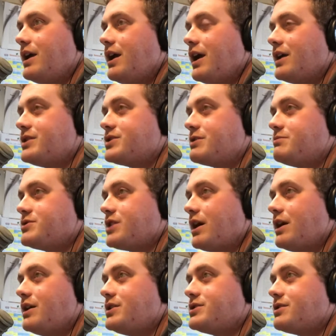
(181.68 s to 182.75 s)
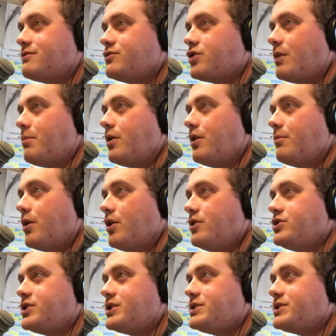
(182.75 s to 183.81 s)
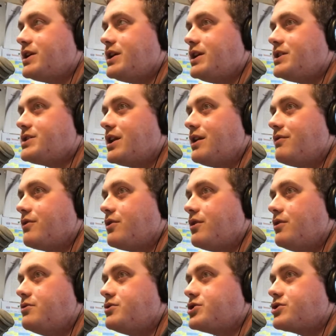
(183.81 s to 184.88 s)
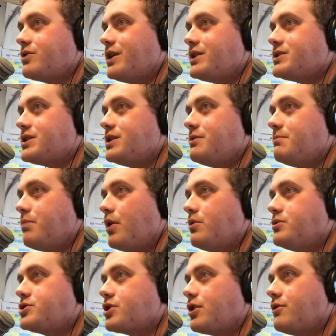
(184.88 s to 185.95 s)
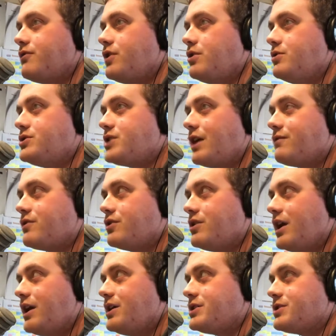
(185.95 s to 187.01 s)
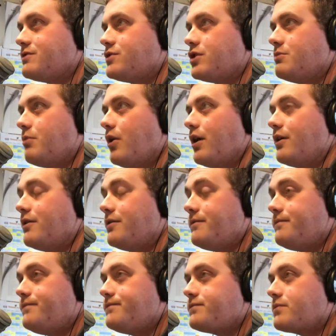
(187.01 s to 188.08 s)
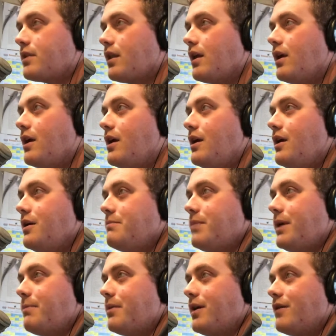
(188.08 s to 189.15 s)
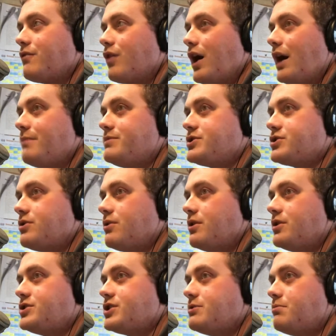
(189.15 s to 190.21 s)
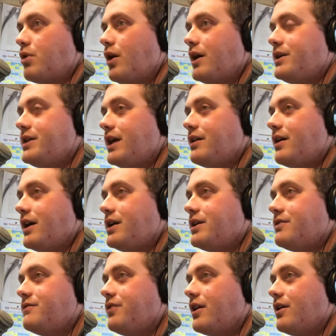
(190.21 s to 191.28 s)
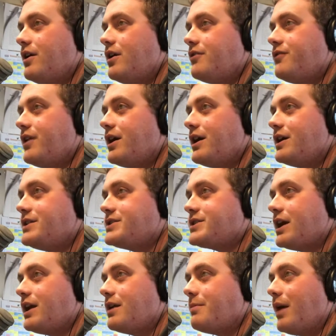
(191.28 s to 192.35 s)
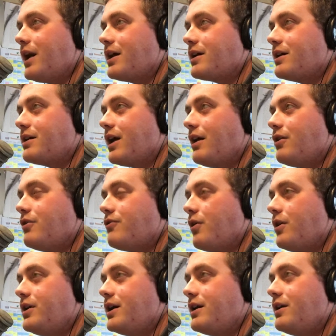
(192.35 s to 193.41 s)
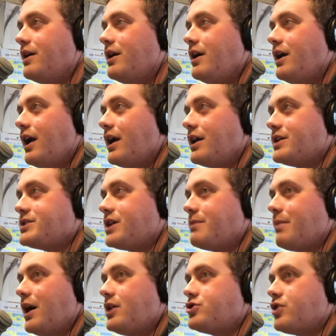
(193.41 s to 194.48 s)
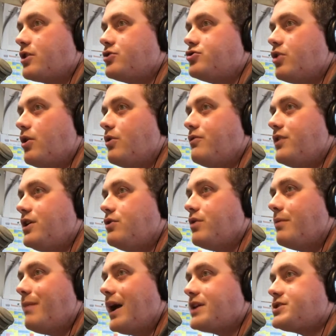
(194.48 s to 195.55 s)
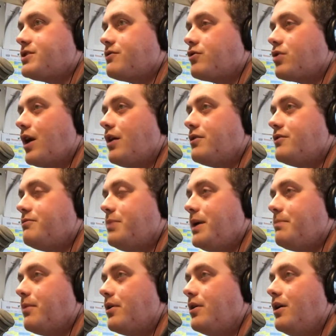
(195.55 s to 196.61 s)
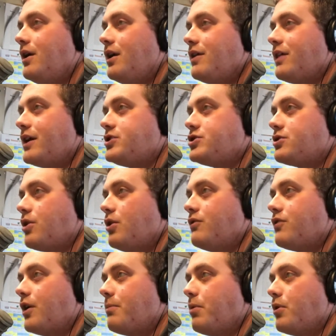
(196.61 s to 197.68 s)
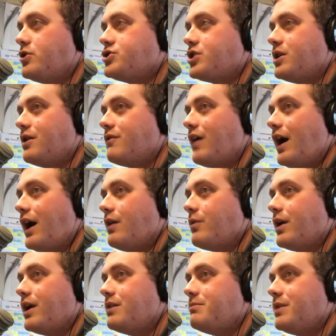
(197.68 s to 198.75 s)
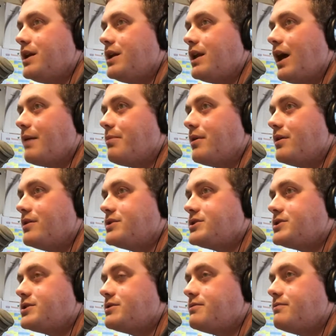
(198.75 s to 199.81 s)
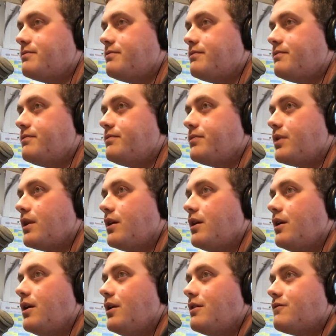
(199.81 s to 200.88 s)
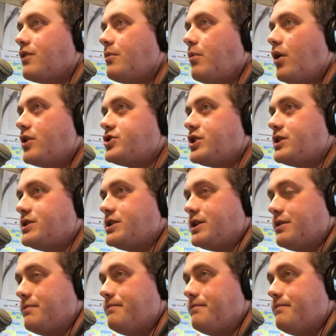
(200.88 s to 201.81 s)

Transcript: and some signs of trouble emerged in cities that have closed streets and imposed curfews after days of turmoil. People have robbed stores in broad daylight in Philadelphia and Santa Monica, California, and a semi-truck drove into a massive crowd of people that took over a portion of a highway in Minneapolis. From Washington,